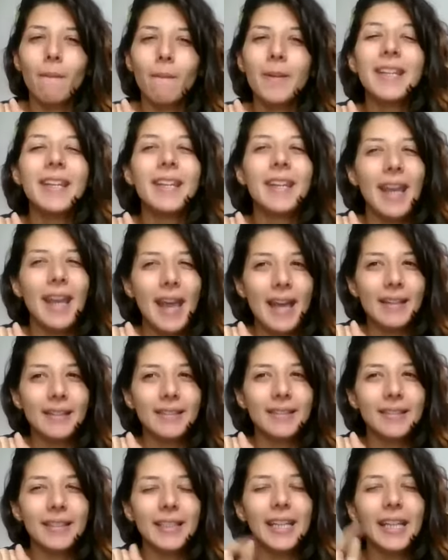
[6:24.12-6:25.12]

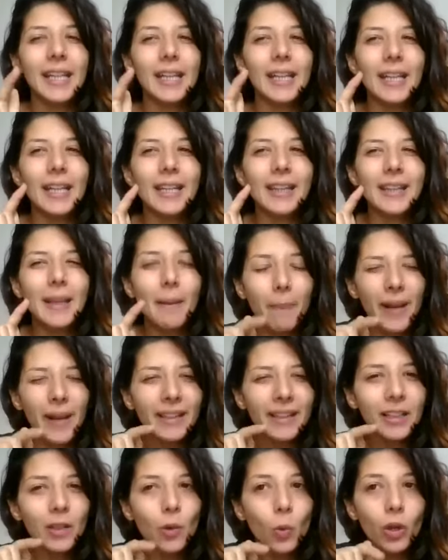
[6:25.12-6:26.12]
Yes.
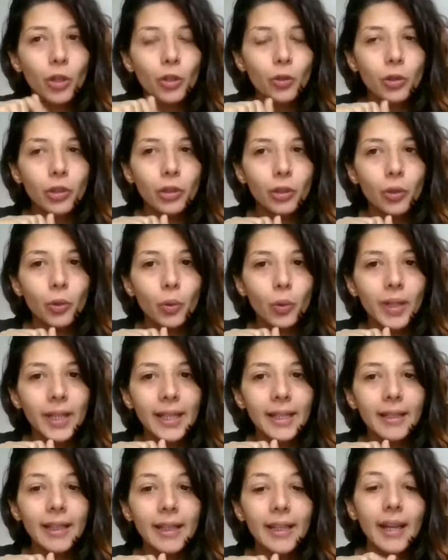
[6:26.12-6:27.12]
Depending what you're
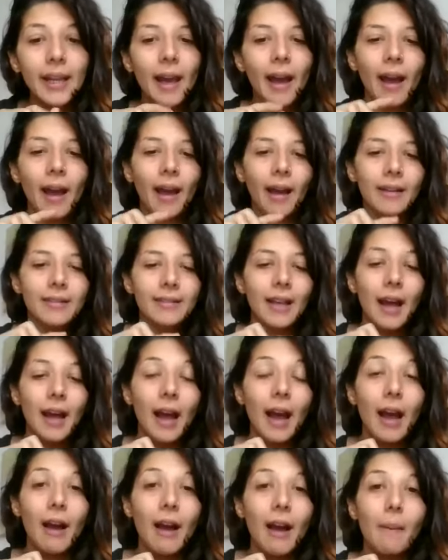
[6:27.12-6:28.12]
doing, it has
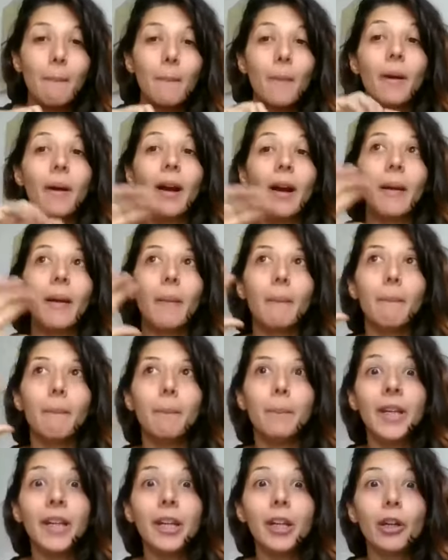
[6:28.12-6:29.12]
a
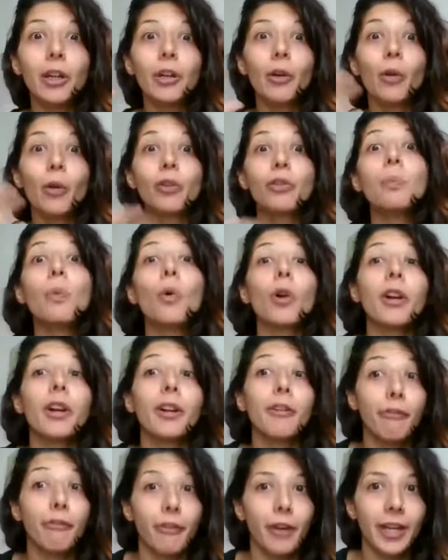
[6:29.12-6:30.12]
bigger or smaller
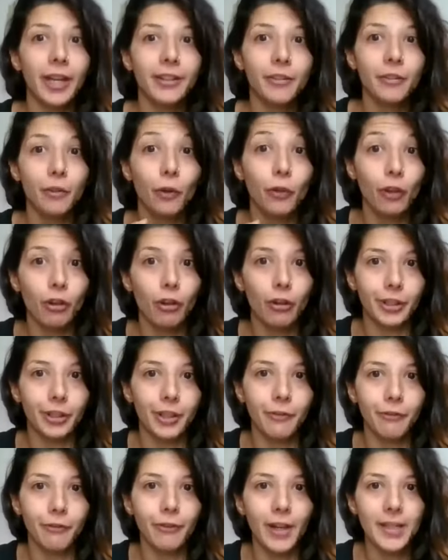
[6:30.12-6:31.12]
effect on the
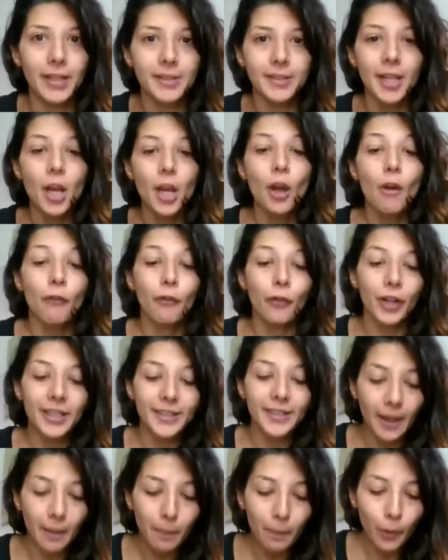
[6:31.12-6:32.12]
learning phase. For
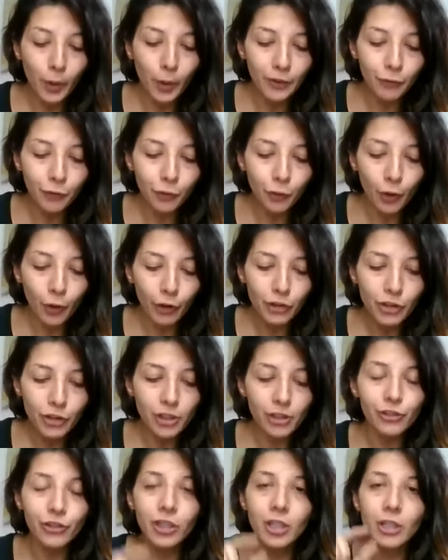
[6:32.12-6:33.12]
example, if you are
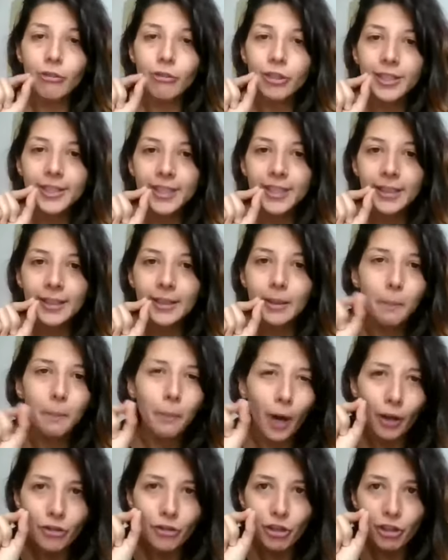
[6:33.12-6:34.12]
just increasing the
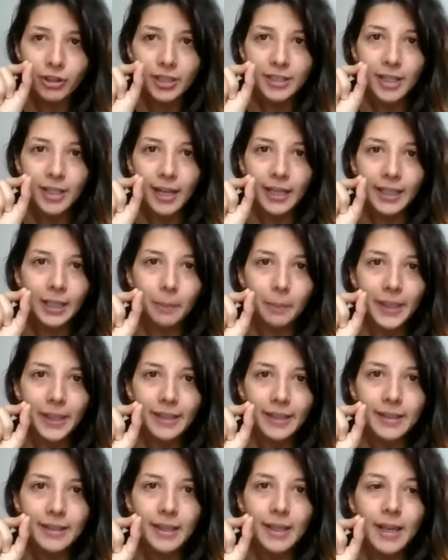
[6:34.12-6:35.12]
budget a tiny
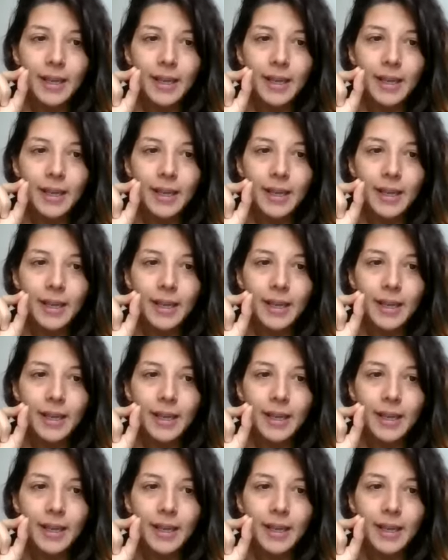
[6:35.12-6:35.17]
bit,